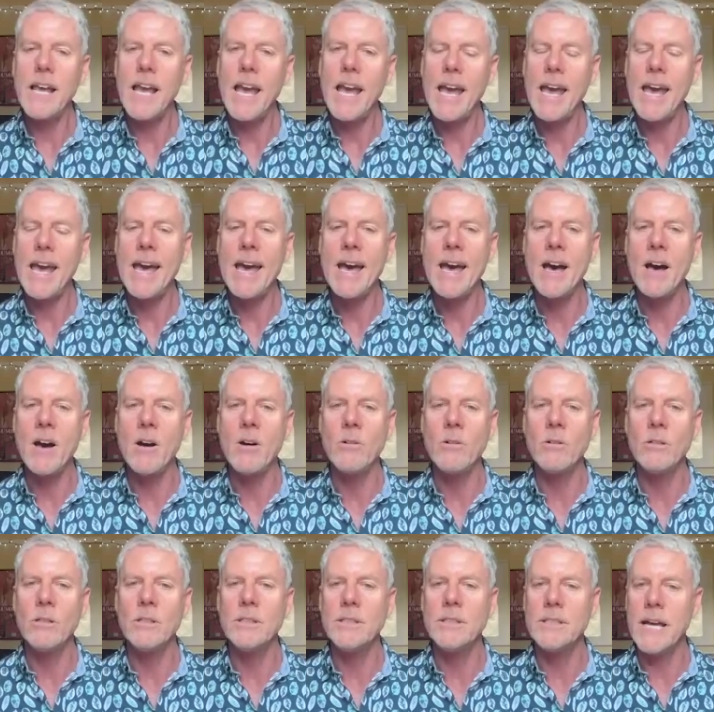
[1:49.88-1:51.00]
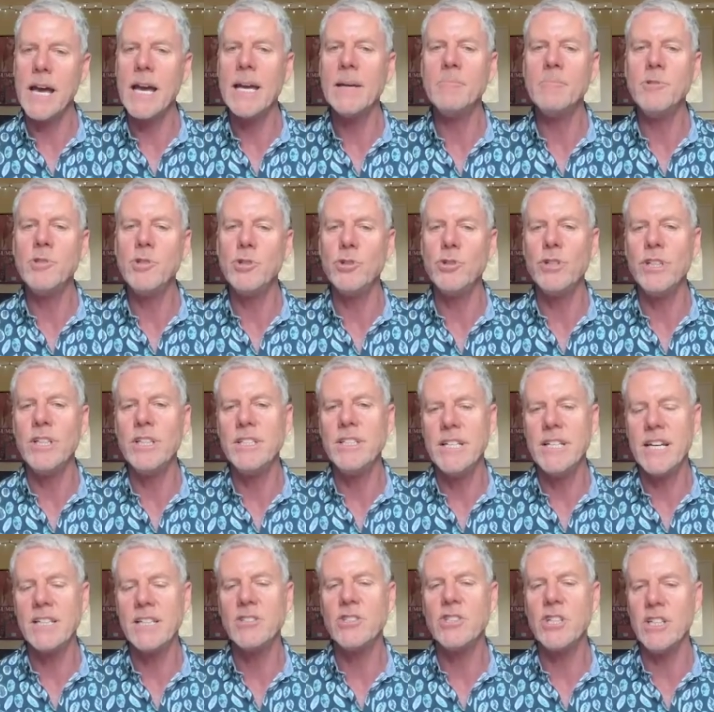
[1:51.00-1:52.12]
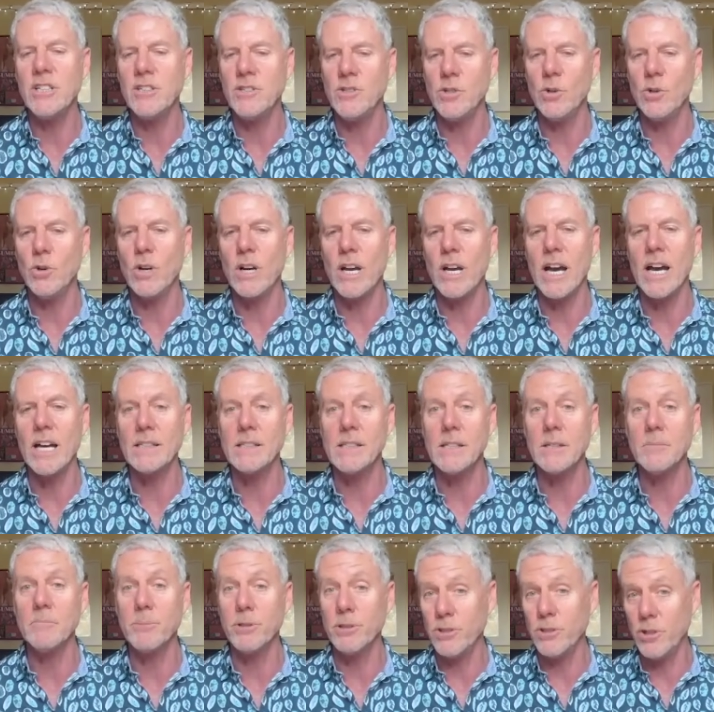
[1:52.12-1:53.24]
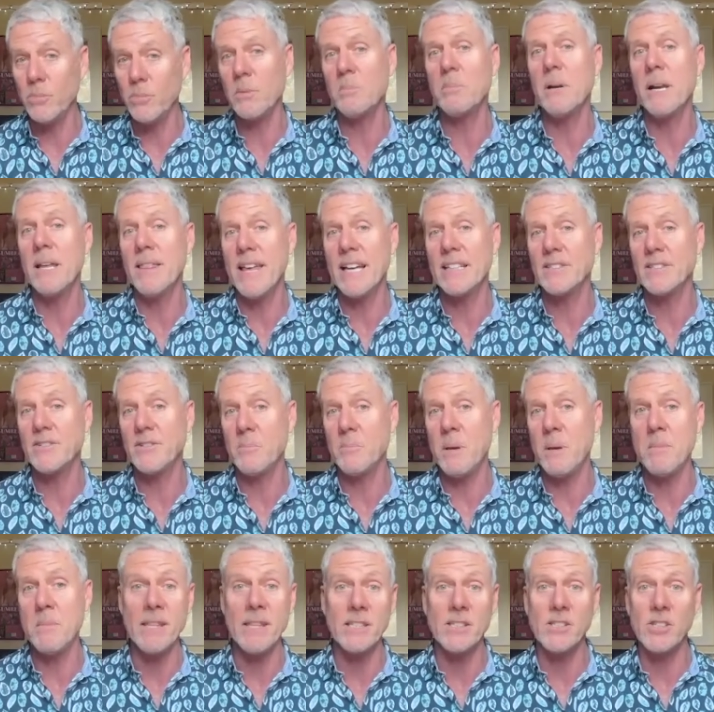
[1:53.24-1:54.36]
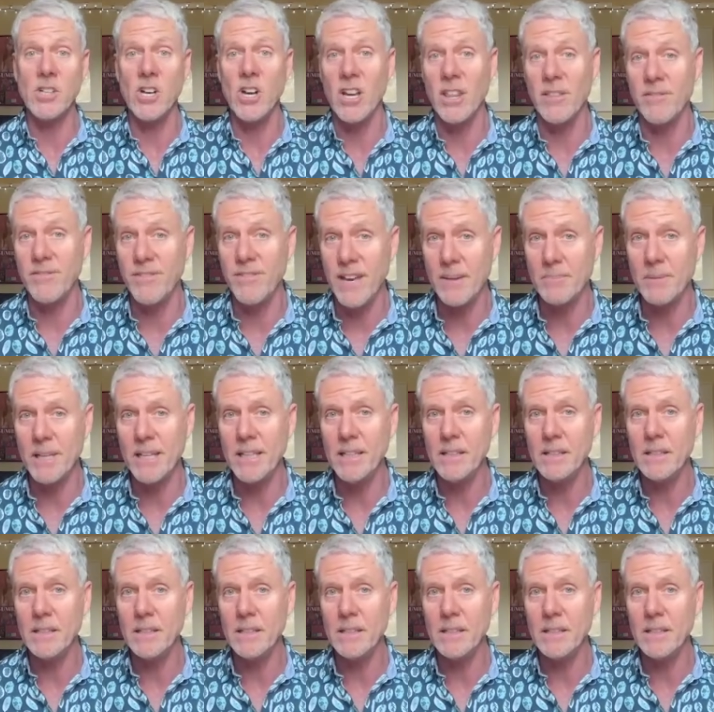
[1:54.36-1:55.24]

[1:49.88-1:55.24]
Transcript: how Dame Judi Dench is your cousin. Presumably, that's from your mother's side of the family.